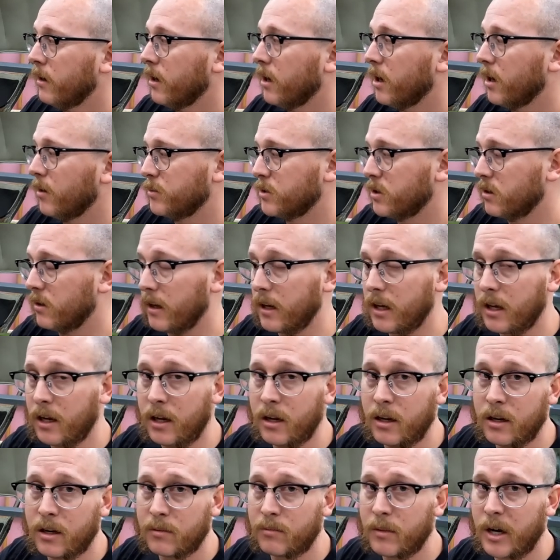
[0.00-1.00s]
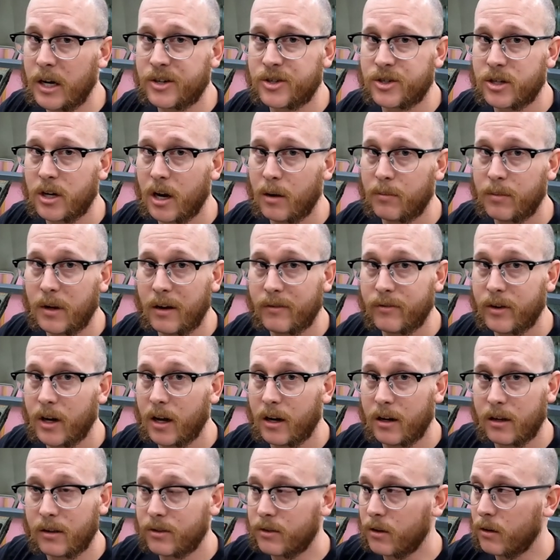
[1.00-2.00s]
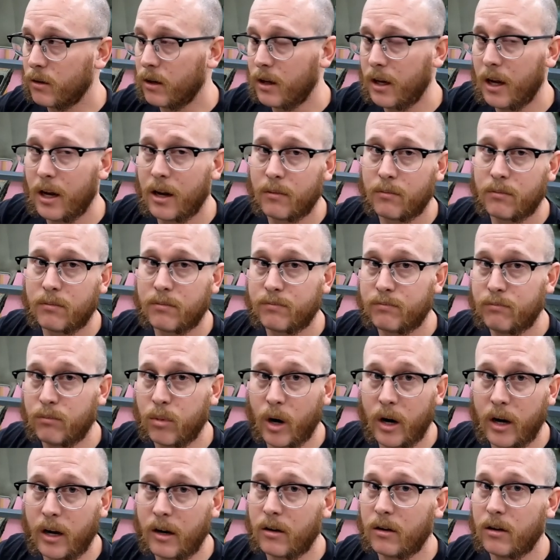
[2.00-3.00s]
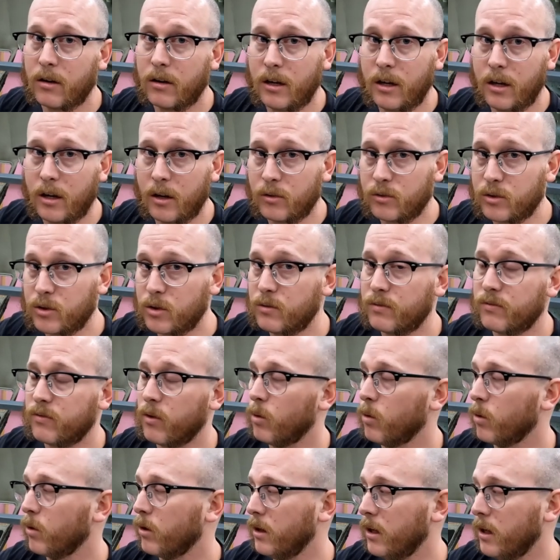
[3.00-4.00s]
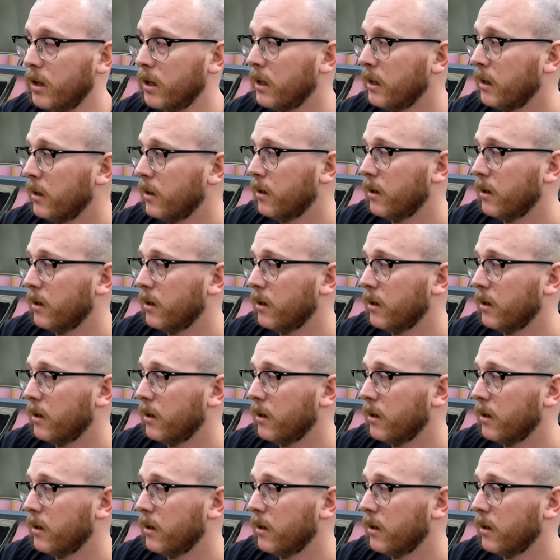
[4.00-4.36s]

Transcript: Um, so like here in my shop, I've got a 30 amp breaker, you know, 240.